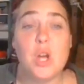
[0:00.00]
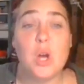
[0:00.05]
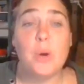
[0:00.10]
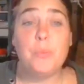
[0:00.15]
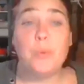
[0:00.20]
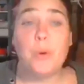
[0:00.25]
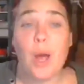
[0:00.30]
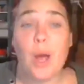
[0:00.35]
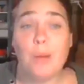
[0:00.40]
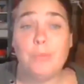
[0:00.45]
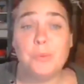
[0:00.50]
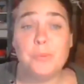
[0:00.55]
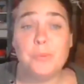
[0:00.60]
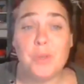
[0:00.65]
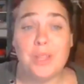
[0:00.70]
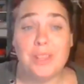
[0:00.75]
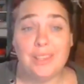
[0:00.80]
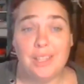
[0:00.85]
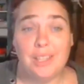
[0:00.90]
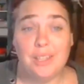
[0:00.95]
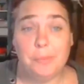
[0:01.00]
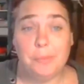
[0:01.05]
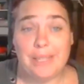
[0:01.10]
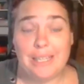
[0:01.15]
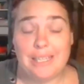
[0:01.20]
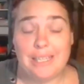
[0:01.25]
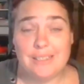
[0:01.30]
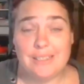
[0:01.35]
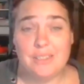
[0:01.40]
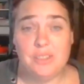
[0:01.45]
no problem with little
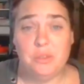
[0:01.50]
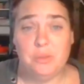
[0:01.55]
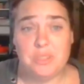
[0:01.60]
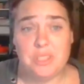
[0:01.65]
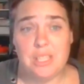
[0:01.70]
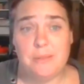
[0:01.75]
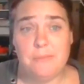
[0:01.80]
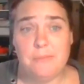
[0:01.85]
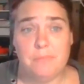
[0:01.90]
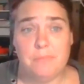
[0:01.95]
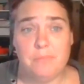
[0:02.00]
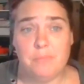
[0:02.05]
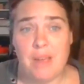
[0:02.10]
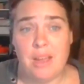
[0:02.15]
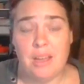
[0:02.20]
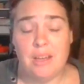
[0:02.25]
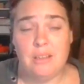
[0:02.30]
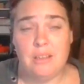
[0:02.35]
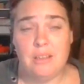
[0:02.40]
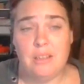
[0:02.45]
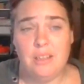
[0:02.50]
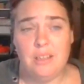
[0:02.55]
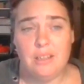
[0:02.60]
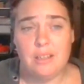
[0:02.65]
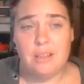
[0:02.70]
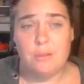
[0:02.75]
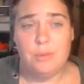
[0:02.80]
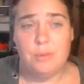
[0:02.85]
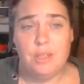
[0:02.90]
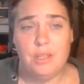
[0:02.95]
bitties. You'll see mine
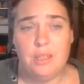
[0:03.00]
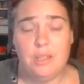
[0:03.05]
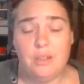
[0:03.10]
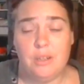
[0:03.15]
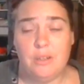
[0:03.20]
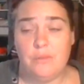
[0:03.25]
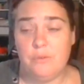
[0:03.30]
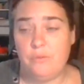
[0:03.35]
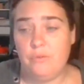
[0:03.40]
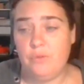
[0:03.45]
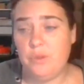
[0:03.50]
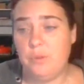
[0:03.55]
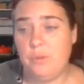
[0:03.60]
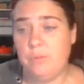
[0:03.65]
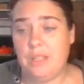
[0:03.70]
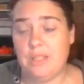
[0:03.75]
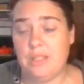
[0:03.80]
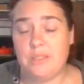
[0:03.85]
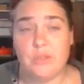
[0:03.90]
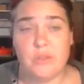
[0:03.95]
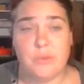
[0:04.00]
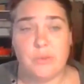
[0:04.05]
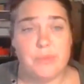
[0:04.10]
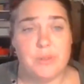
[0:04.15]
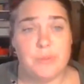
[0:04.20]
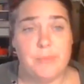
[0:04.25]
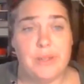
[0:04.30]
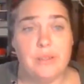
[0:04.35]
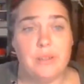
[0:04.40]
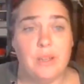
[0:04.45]
come in here in a few minutes. It's
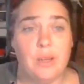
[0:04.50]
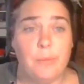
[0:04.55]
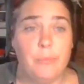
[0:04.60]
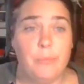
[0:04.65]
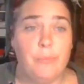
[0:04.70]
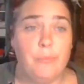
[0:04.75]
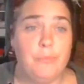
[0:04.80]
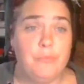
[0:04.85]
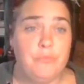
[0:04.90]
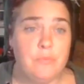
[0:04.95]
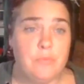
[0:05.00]
almost bedtime.